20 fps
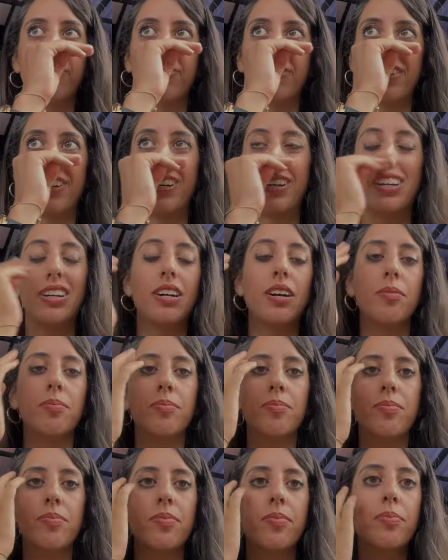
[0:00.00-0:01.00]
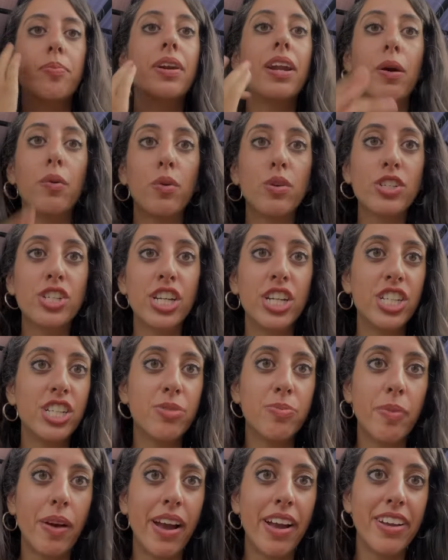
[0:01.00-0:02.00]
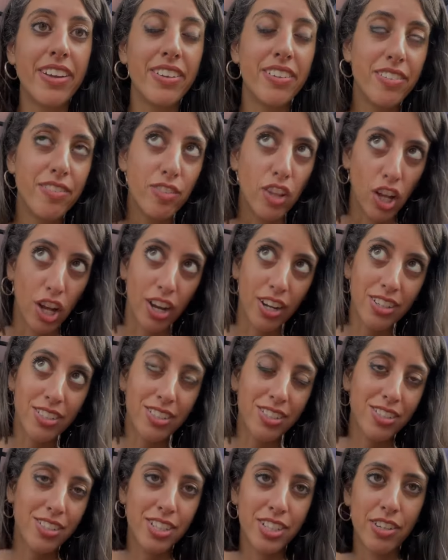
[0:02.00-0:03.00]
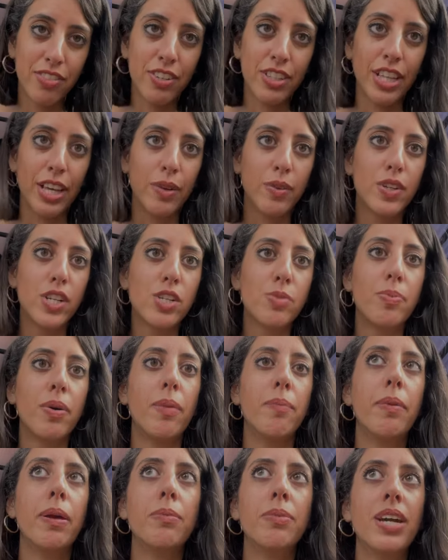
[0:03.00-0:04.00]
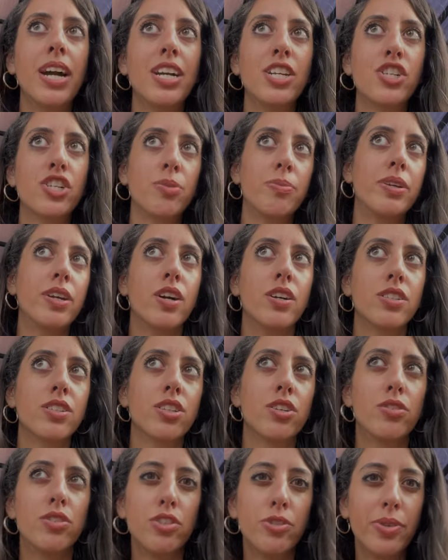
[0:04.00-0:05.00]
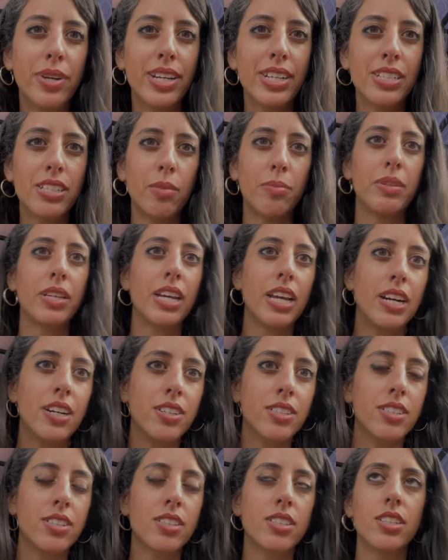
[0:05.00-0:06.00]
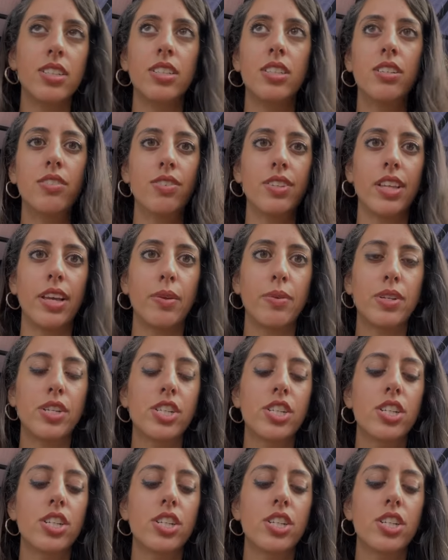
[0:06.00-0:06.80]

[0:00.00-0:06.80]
language. But I won't change my vlogs to different language. But maybe I should be also doing something else in a different language.